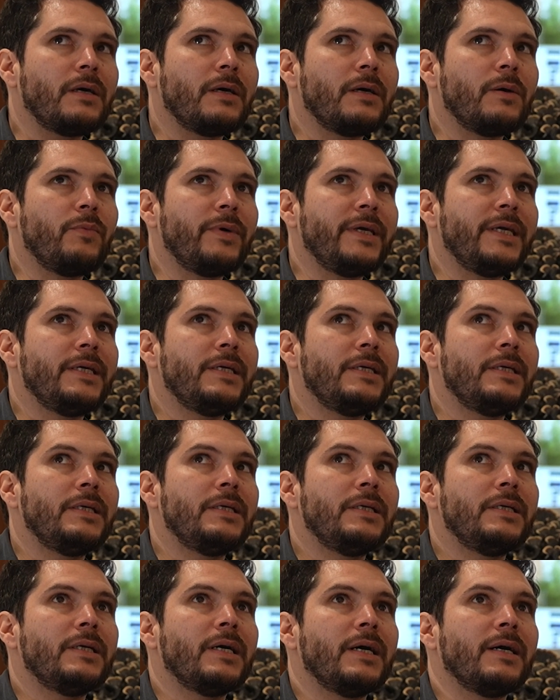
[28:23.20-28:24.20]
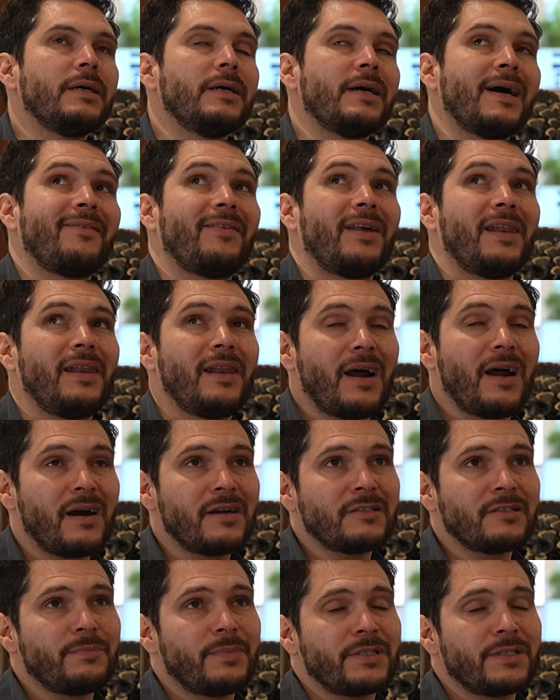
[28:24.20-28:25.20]
We have a
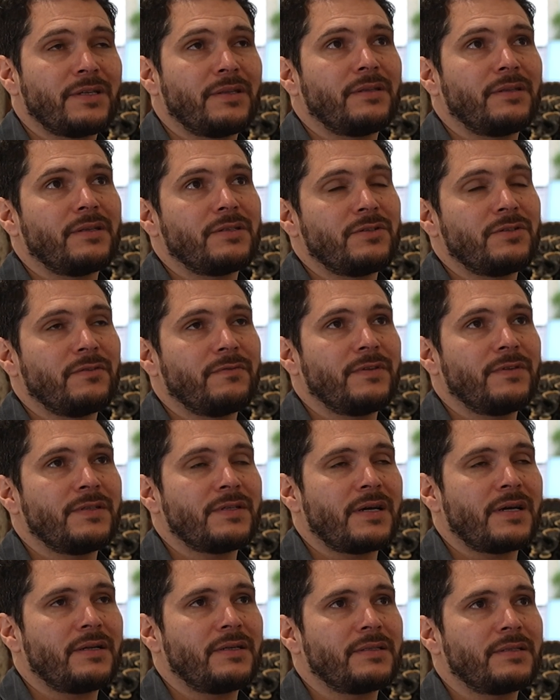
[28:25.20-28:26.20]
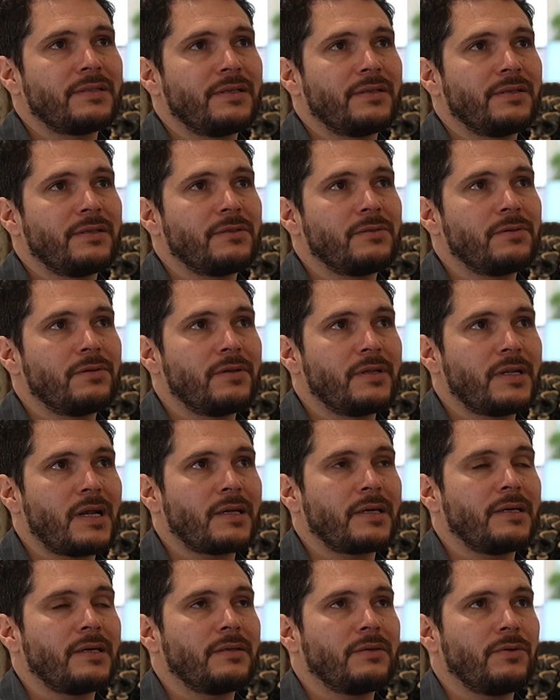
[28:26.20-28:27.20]
large percentage of designers in the studio that
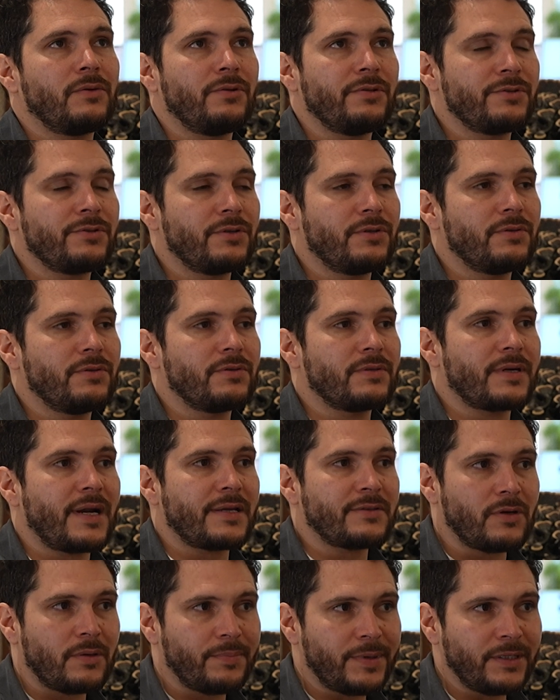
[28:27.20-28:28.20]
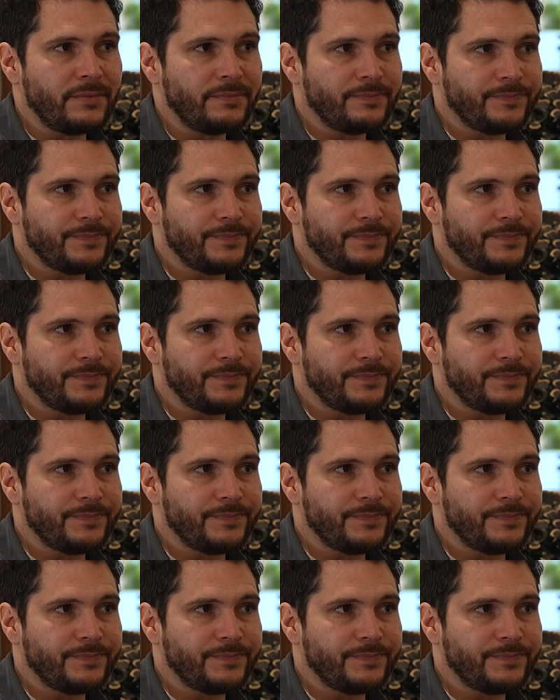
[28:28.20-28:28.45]
can also use Grasshopper.